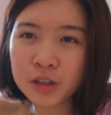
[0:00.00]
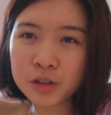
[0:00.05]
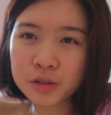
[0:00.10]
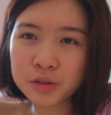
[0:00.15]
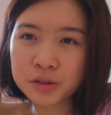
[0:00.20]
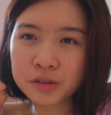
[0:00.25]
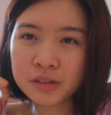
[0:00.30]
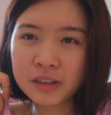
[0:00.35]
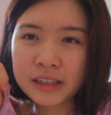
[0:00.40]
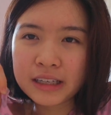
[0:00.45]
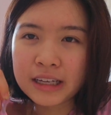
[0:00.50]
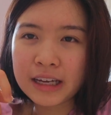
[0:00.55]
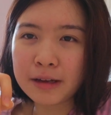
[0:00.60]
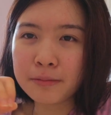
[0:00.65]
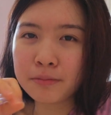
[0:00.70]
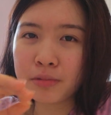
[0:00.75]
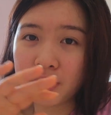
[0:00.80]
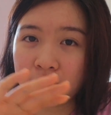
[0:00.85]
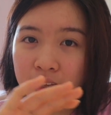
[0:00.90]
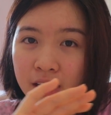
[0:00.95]
Also, I
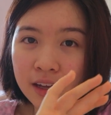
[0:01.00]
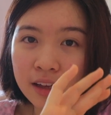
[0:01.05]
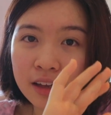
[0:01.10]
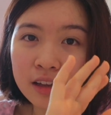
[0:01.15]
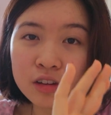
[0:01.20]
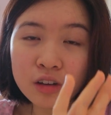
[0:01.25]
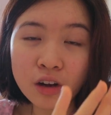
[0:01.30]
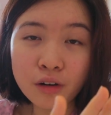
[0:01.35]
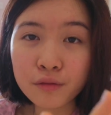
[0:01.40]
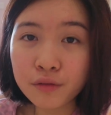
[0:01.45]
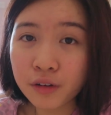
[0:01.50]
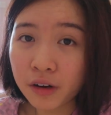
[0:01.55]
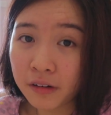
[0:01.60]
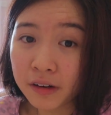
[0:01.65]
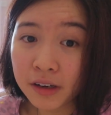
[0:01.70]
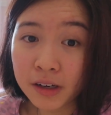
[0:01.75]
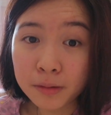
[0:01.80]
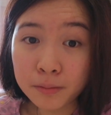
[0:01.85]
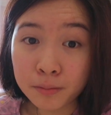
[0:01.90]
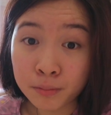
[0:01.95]
had been like not
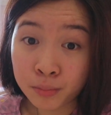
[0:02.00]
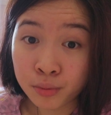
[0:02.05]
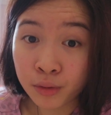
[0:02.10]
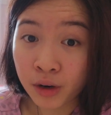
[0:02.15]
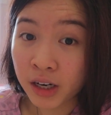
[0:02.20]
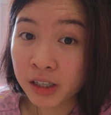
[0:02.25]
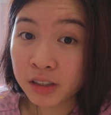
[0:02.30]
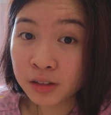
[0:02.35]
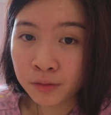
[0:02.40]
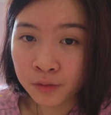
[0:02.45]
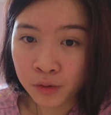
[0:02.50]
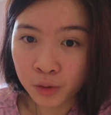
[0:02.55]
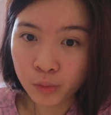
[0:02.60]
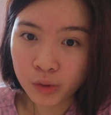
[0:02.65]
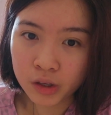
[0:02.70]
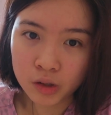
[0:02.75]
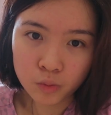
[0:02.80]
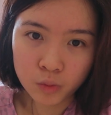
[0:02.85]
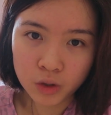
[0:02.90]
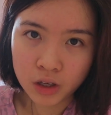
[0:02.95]
wearing bras for
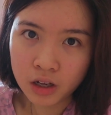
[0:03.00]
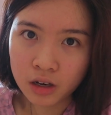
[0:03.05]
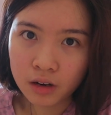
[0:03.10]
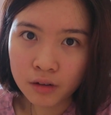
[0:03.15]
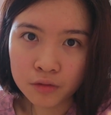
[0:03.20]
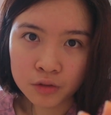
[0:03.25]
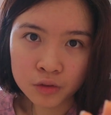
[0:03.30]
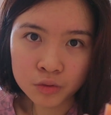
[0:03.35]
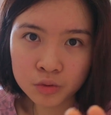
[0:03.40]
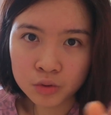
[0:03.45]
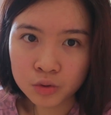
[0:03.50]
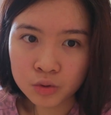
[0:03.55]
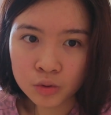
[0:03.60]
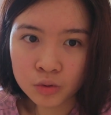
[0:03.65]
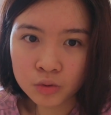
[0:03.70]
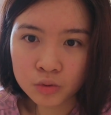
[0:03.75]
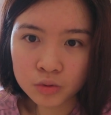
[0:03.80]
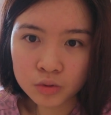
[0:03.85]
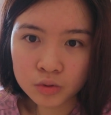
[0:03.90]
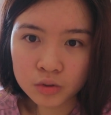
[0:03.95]
one week and it feels
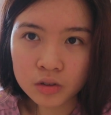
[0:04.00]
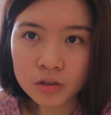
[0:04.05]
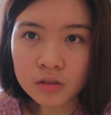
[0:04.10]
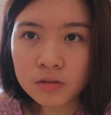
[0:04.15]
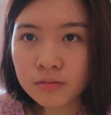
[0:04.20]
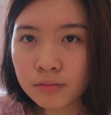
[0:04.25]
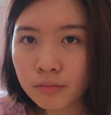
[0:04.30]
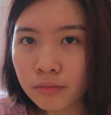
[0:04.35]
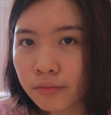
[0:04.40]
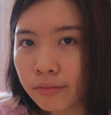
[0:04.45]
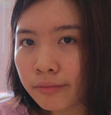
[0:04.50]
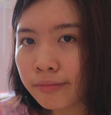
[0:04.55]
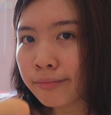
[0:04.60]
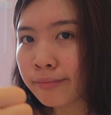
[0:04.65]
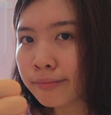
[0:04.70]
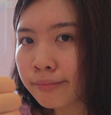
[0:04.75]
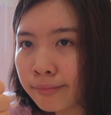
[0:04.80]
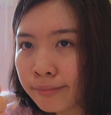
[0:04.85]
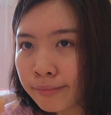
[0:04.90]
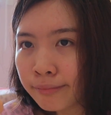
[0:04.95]
so good.
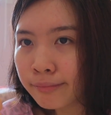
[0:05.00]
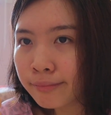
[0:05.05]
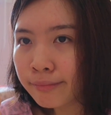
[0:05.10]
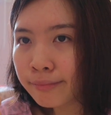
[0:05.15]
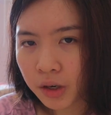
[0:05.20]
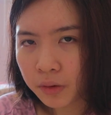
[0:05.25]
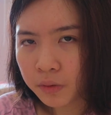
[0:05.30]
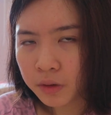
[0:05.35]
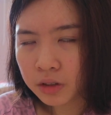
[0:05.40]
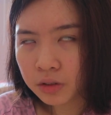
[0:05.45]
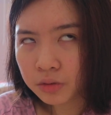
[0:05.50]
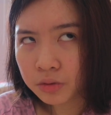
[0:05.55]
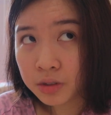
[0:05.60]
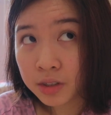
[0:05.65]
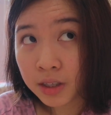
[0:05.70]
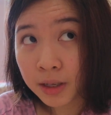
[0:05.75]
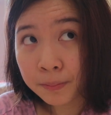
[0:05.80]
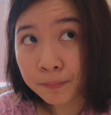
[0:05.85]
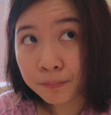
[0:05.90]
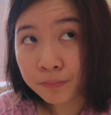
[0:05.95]
What I wanted to
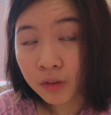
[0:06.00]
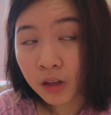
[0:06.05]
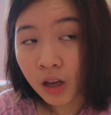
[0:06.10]
say?